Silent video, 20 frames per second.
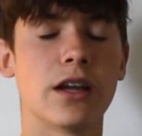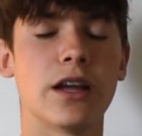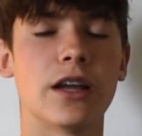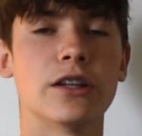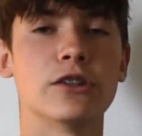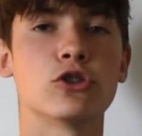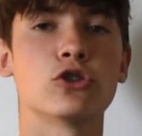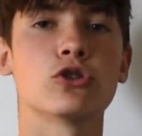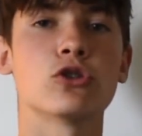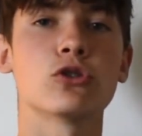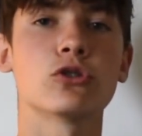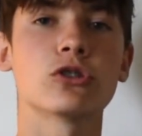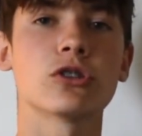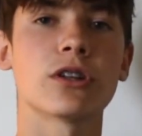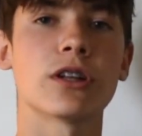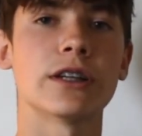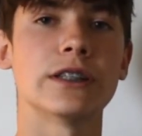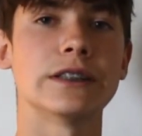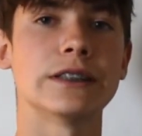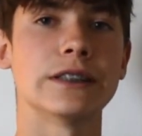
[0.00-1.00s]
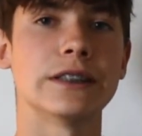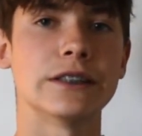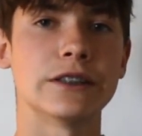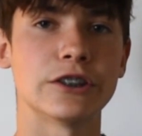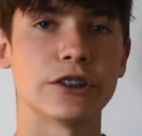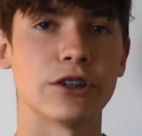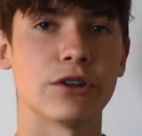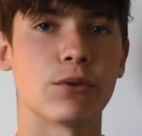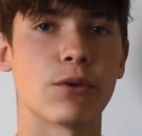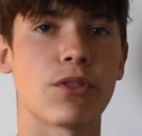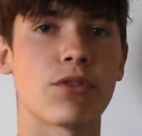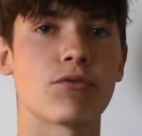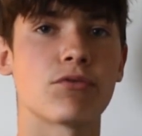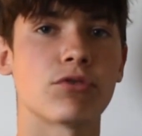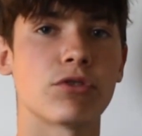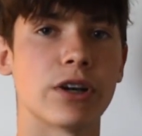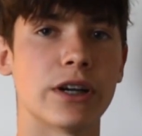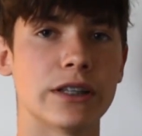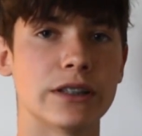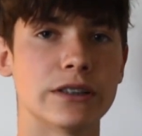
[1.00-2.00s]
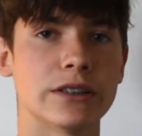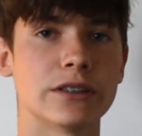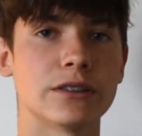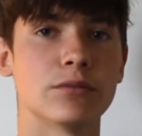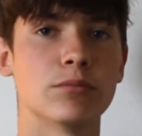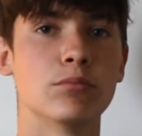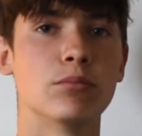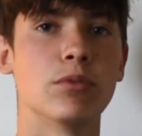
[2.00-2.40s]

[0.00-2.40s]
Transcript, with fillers: and socialization with friends,